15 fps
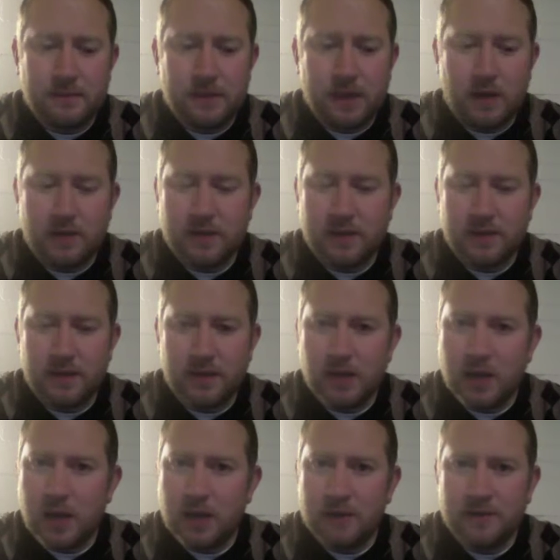I was having a
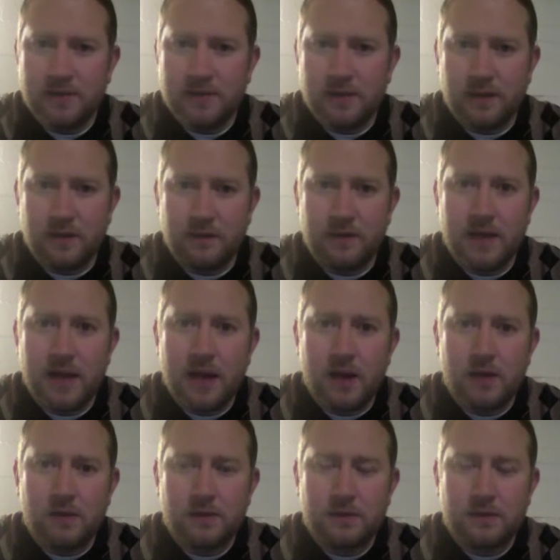lot of self-doubt.